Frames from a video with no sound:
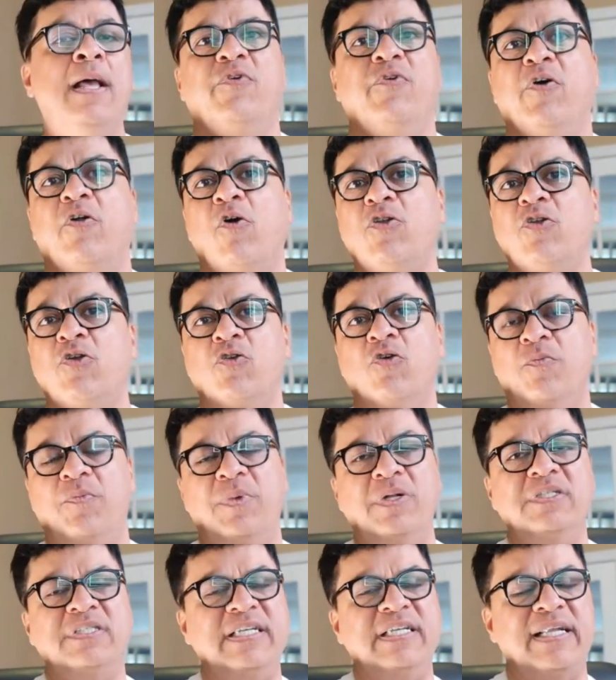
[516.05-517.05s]
For all you know,
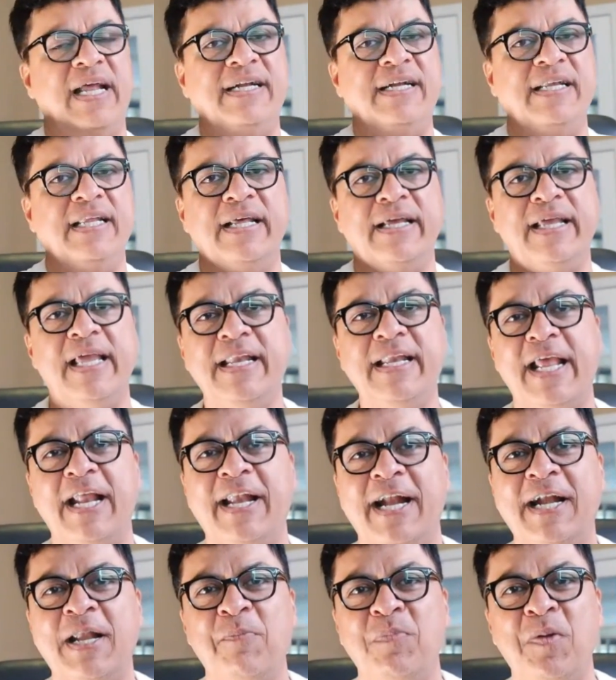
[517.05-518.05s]
Bill C19 again
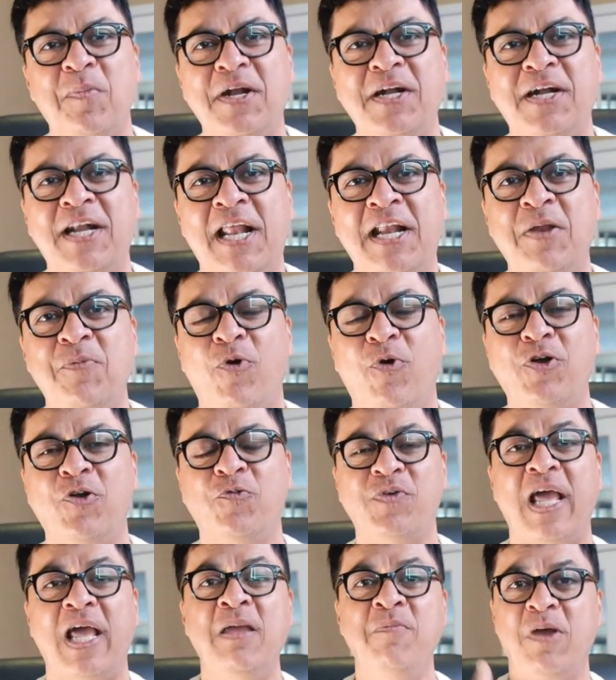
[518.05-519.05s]
can get implemented any point
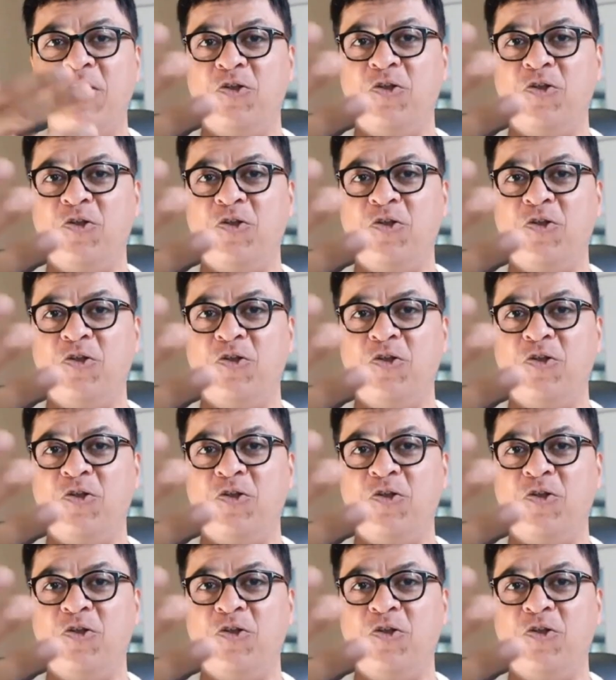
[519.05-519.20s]
of time,